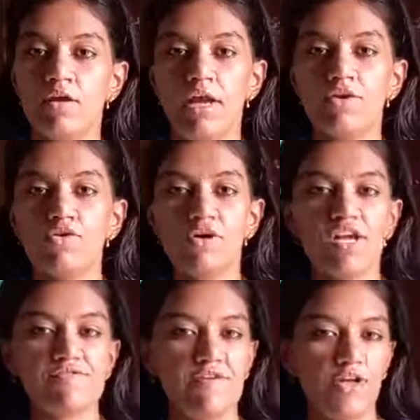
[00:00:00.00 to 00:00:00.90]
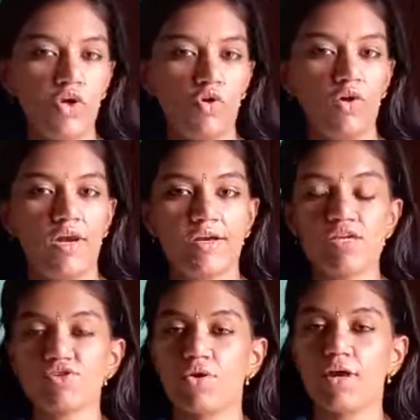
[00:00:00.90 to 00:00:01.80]
In today's video, let
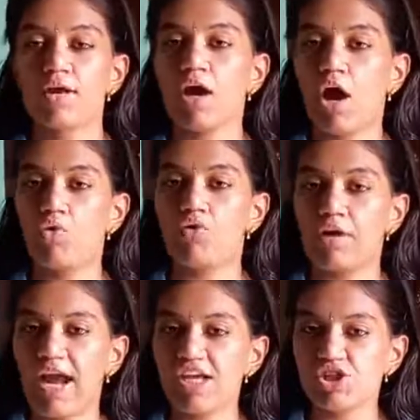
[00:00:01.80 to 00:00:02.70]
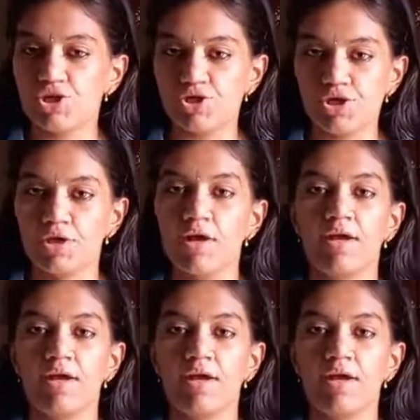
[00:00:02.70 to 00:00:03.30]
us look at how dry ginger